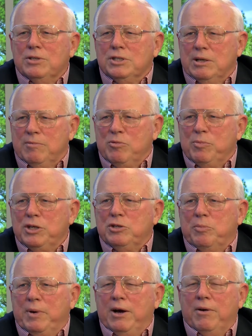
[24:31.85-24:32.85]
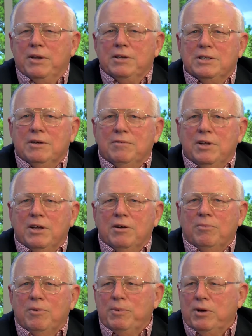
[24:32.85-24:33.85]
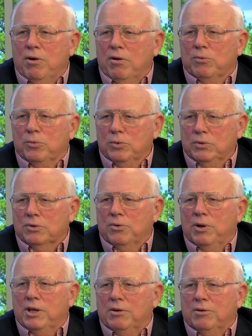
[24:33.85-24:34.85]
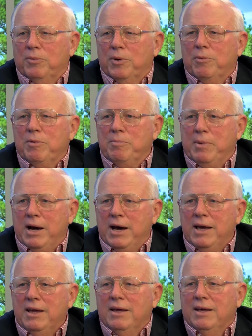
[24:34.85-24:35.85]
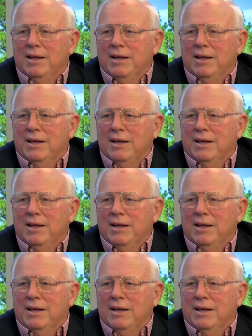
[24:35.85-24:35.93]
and some of the municipalities have done what we call a rural and critical, where we buy